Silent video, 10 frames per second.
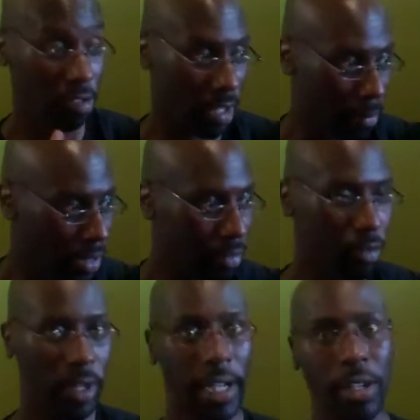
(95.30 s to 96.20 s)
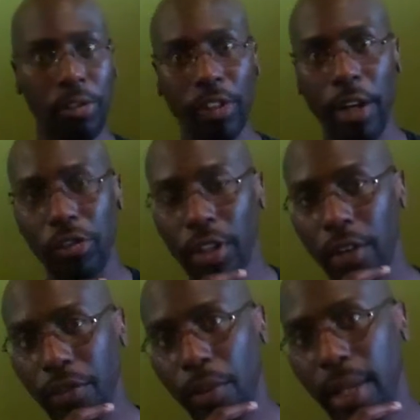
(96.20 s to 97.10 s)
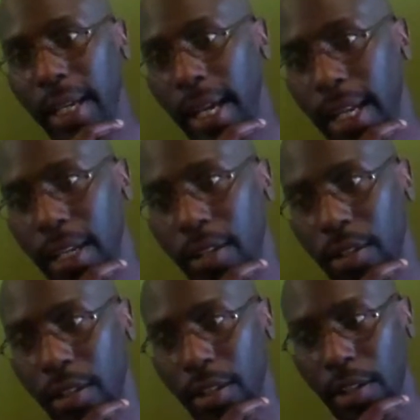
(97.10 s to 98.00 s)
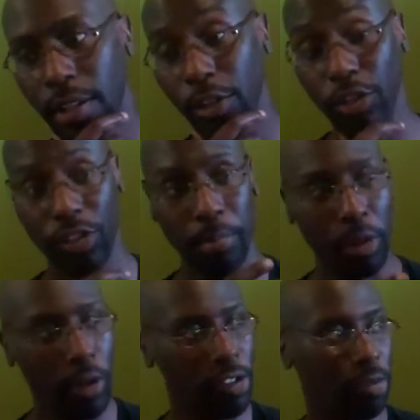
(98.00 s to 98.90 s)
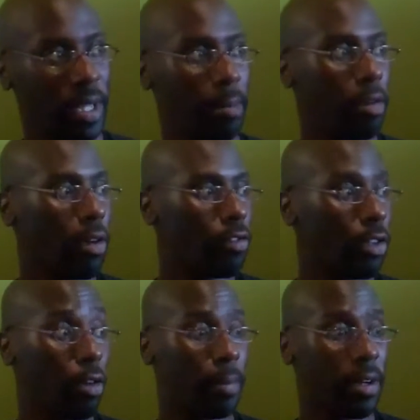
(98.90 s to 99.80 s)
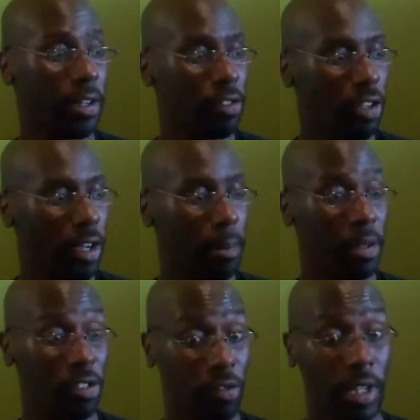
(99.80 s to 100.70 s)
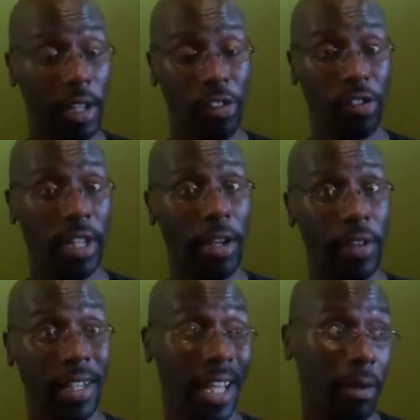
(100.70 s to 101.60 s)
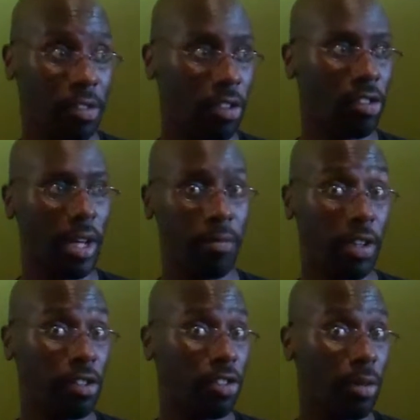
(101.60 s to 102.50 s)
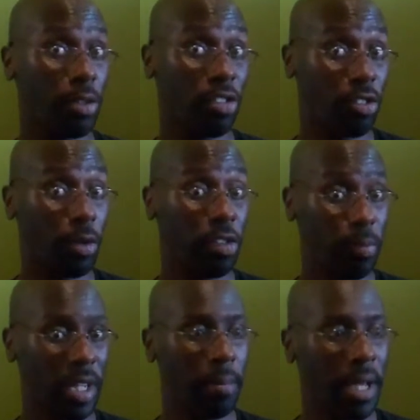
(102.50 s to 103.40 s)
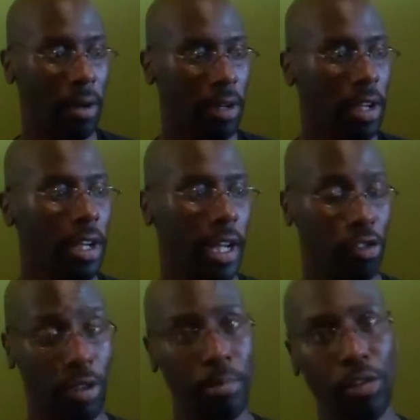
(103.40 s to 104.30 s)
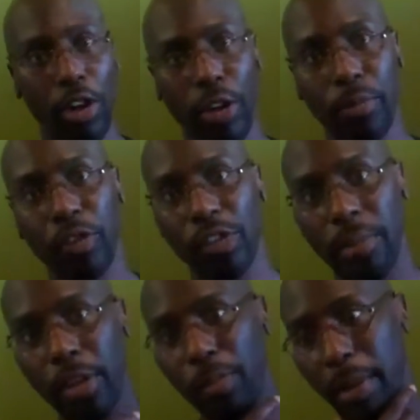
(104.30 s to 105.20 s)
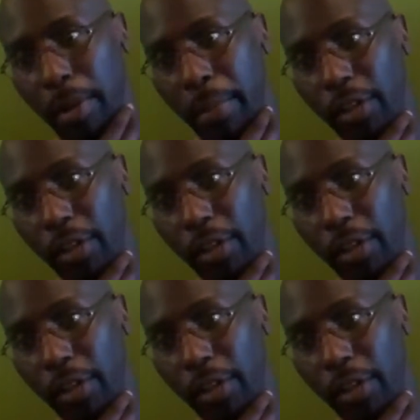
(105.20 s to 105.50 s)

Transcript: Same thing for a lady I was coaching over the weekend. She's employed, she's been employed for a long period of time, but she realises now that now is the time for her to do what she's always been about and to run programs for some of those people who are